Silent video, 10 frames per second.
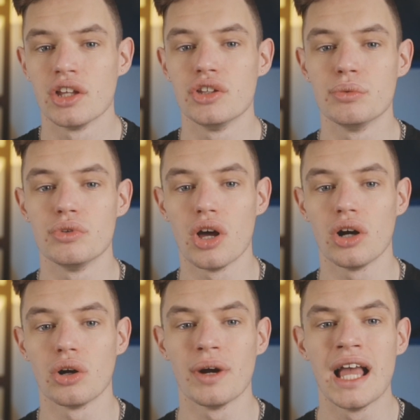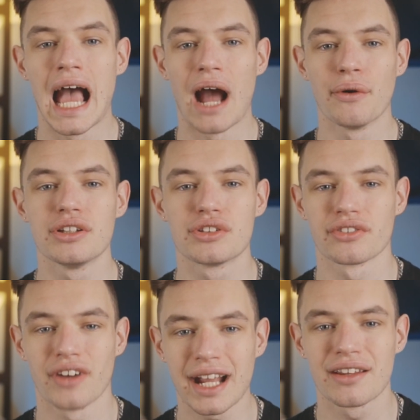you know how to
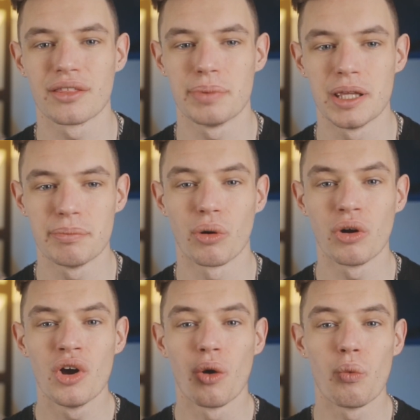direct the people